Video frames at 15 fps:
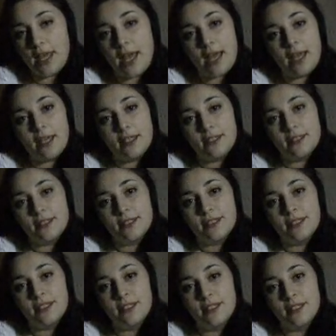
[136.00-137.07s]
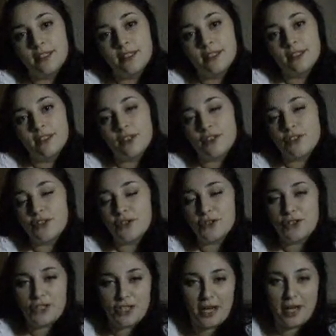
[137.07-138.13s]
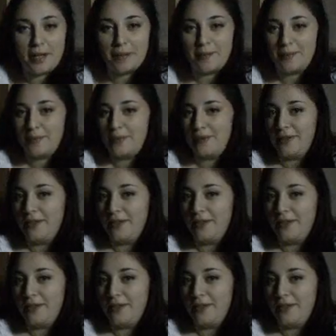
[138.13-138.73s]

that there's no shame